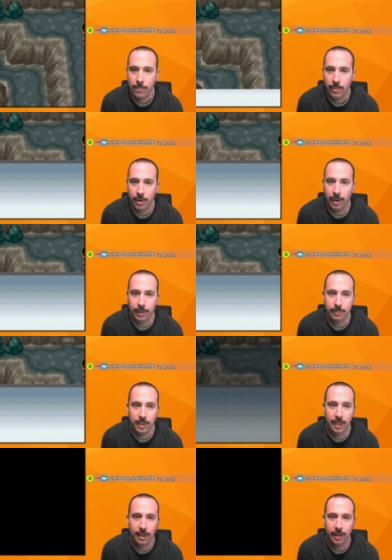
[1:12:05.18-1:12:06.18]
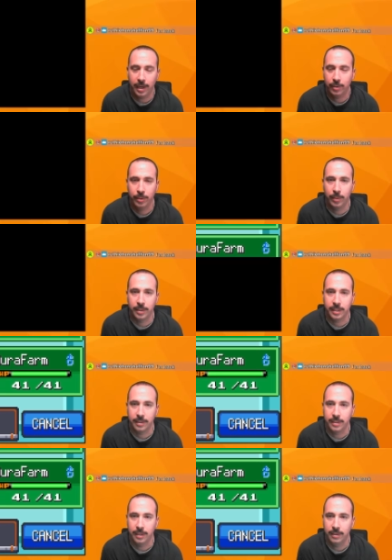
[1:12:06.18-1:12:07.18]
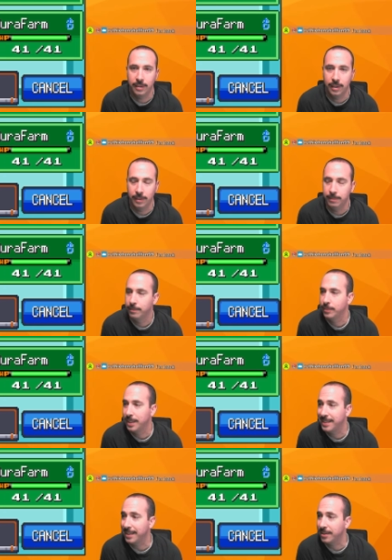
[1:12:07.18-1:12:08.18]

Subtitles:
Alright, I don't really want to take